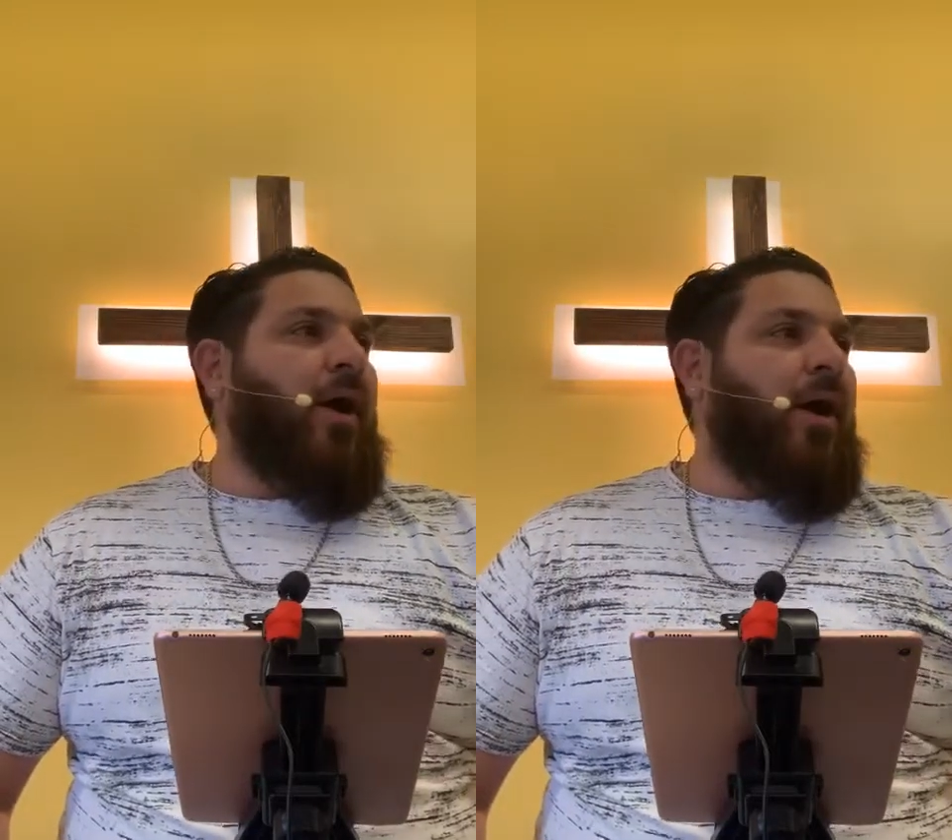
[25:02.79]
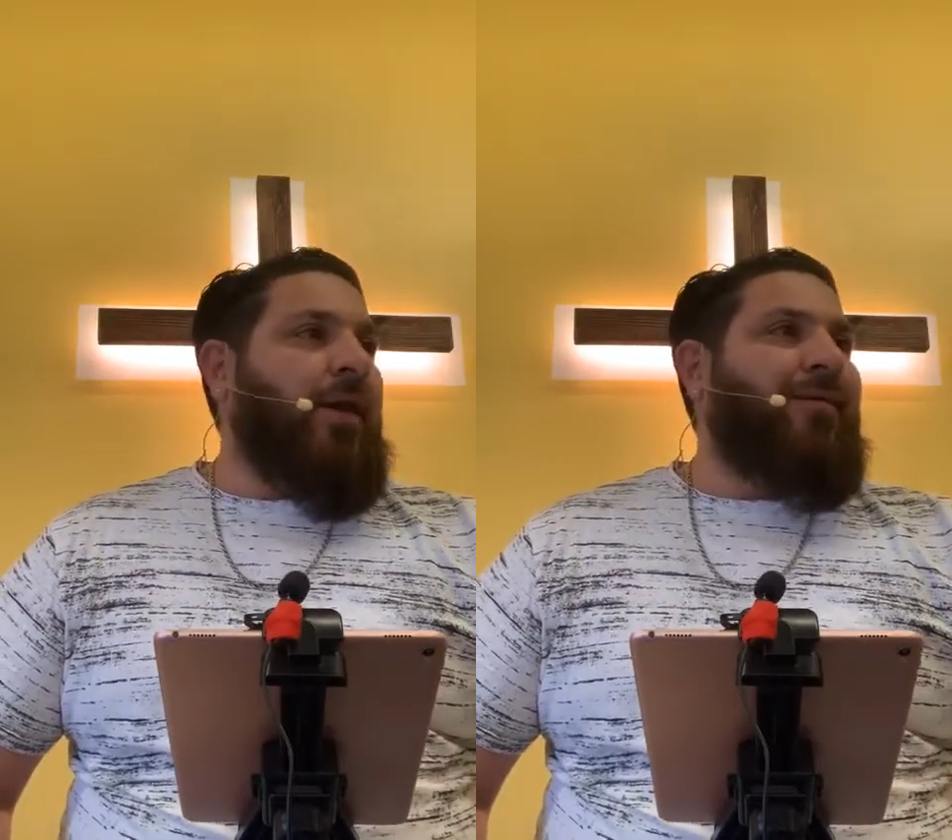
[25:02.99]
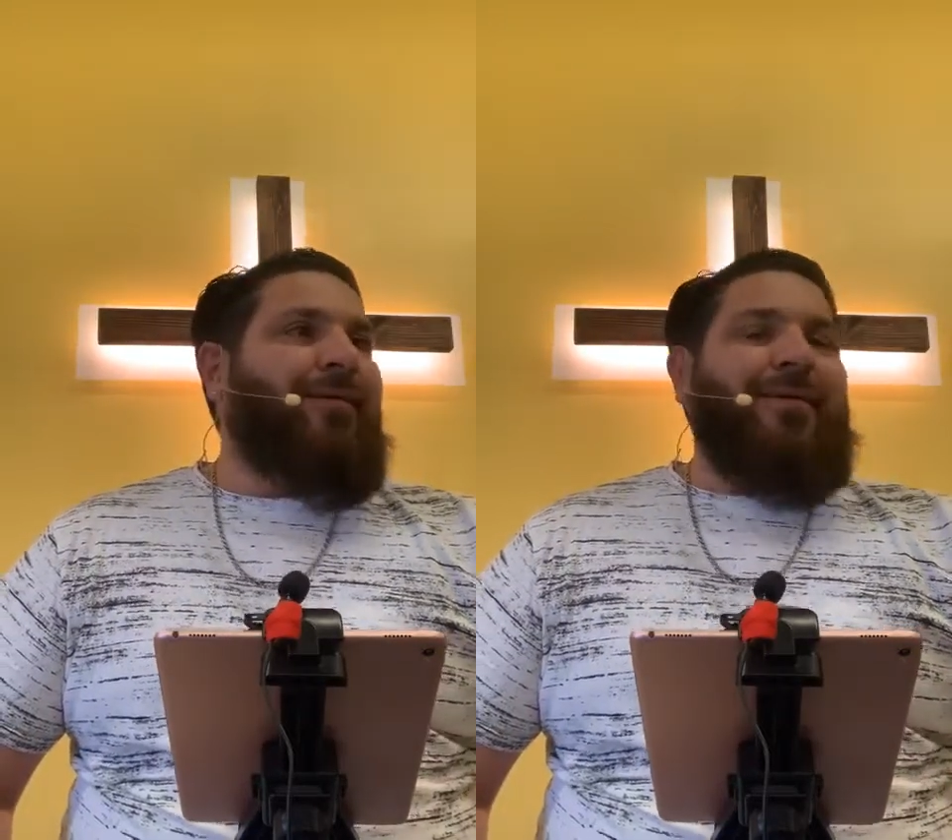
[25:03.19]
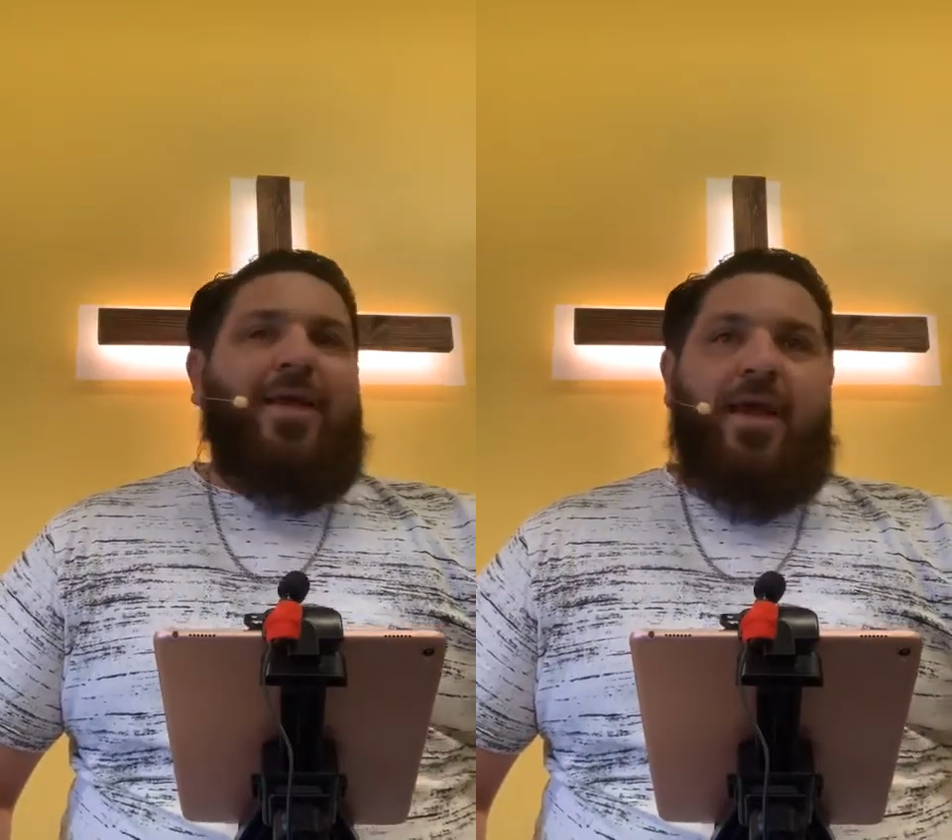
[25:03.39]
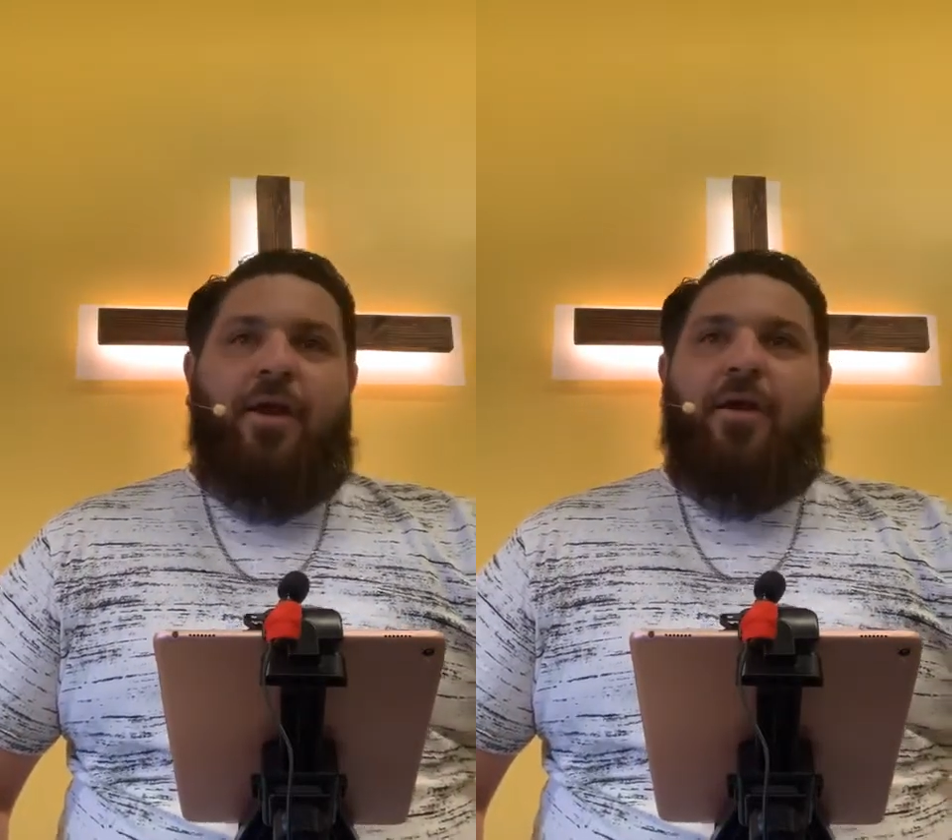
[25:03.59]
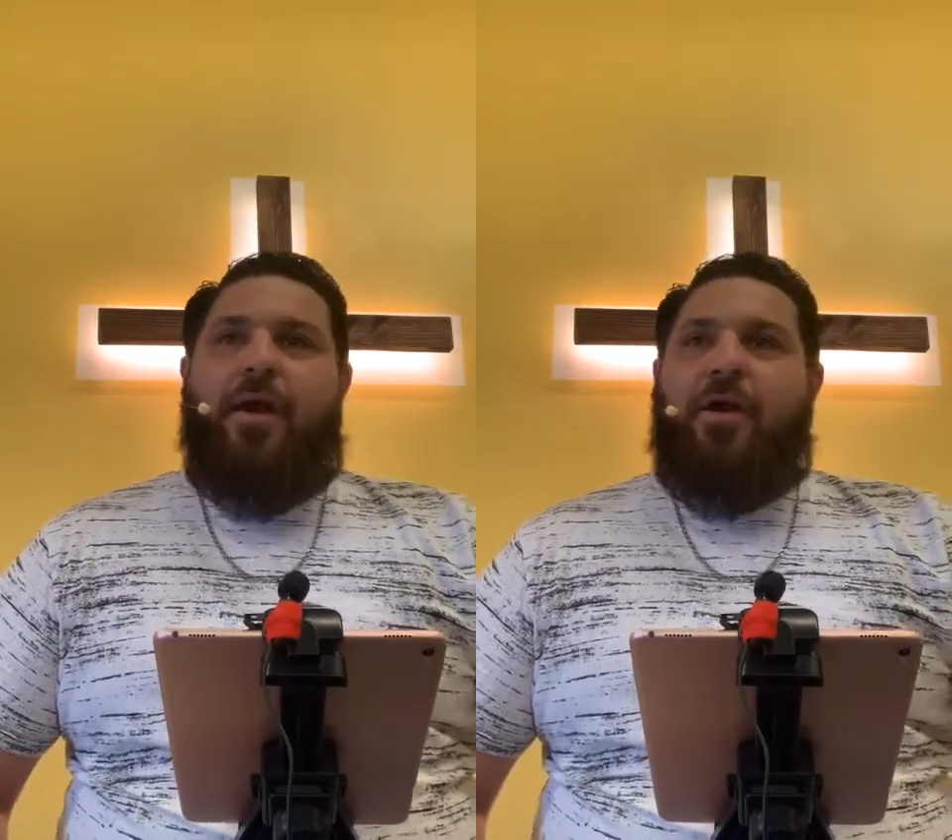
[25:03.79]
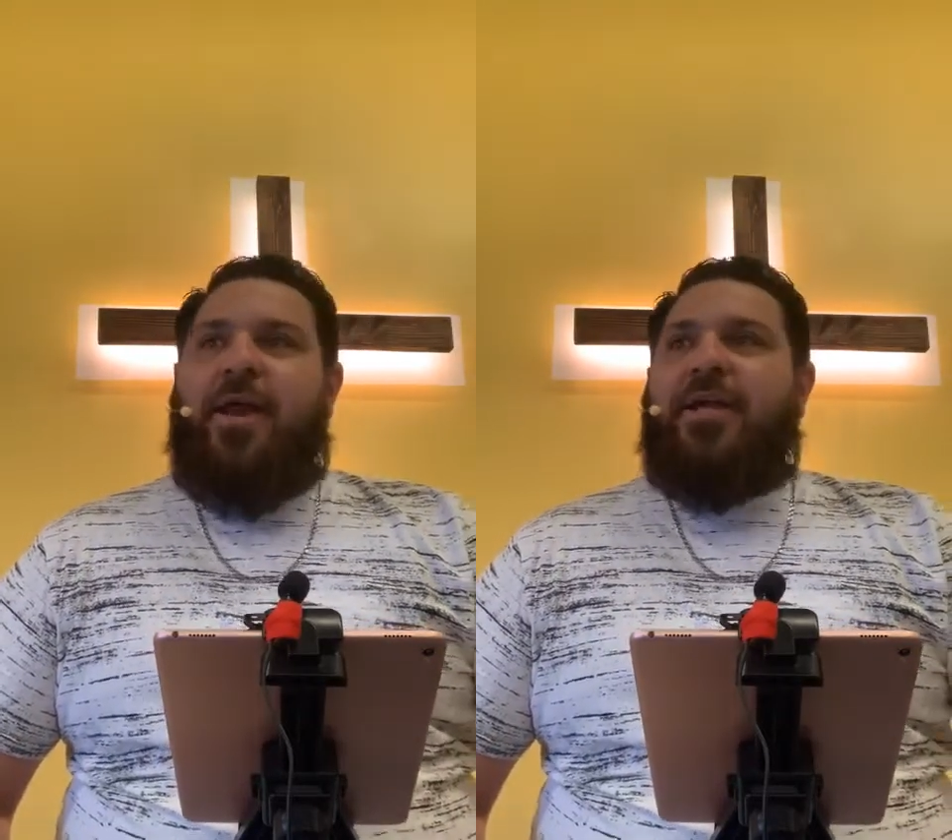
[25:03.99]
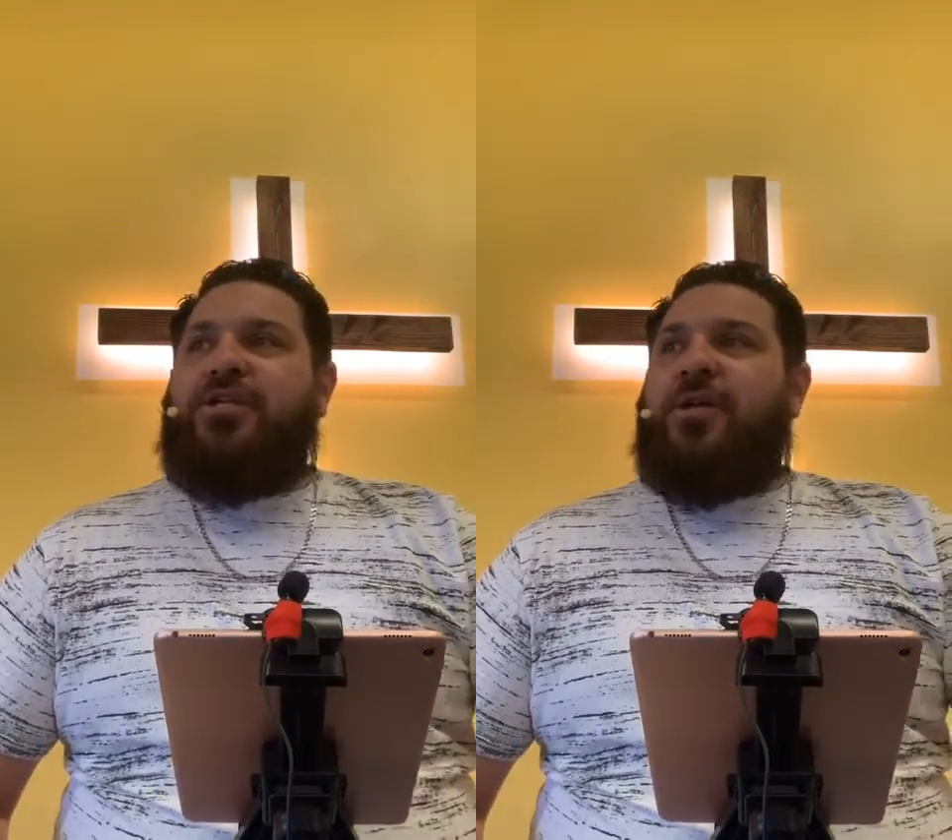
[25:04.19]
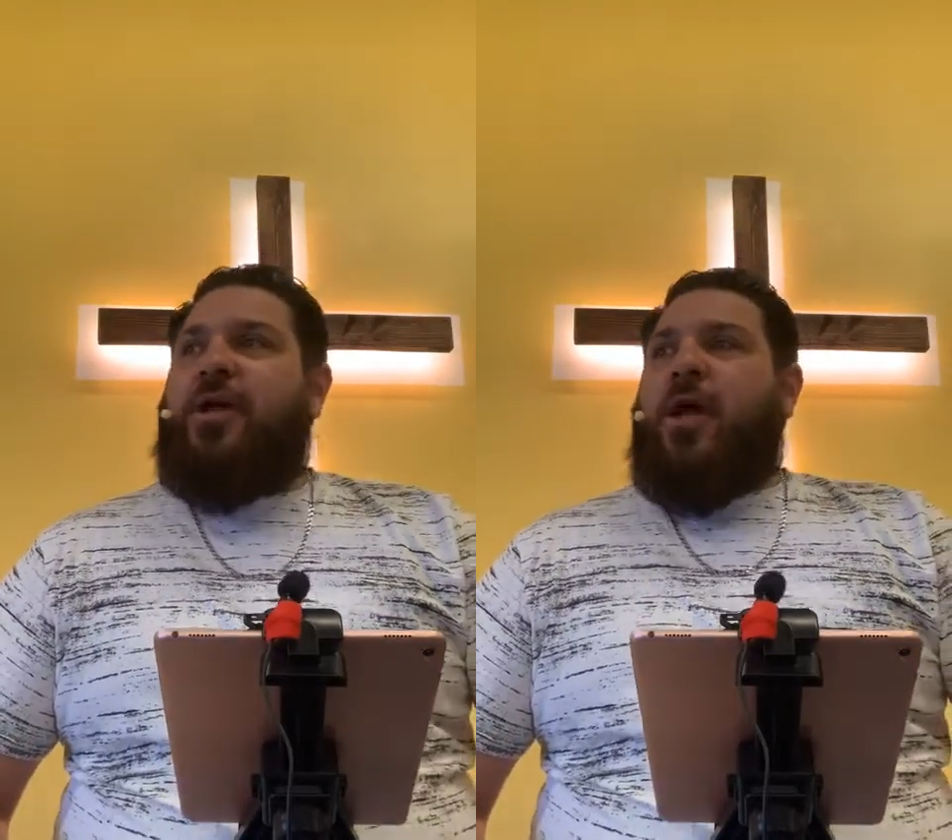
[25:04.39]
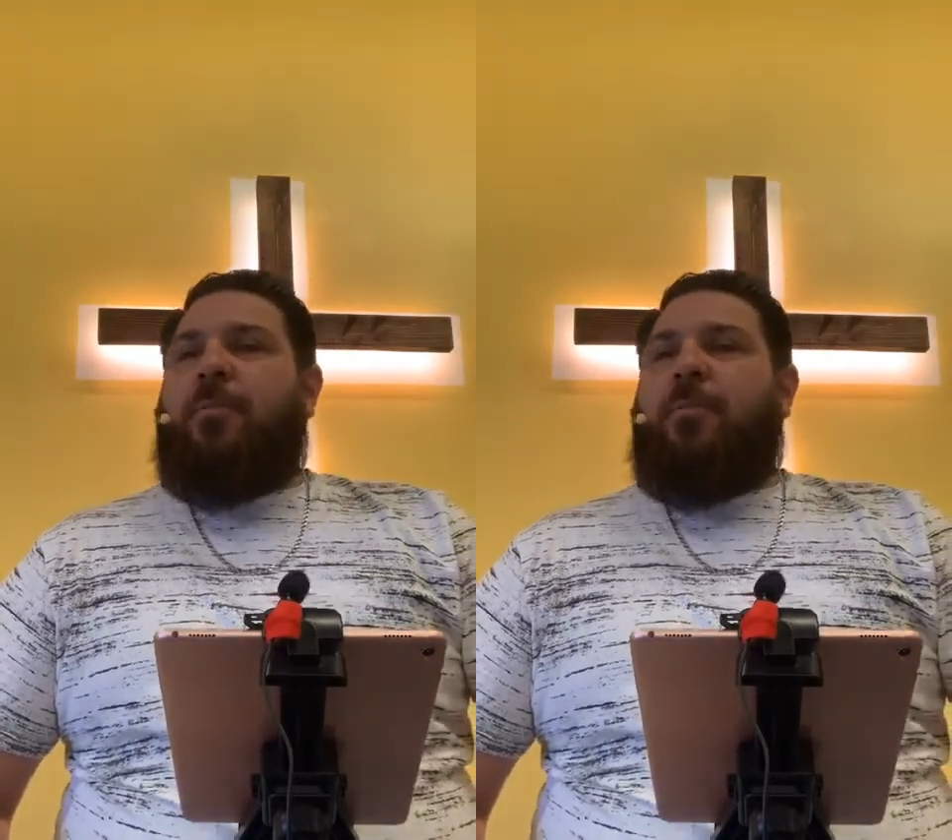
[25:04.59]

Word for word: on in our, our nation,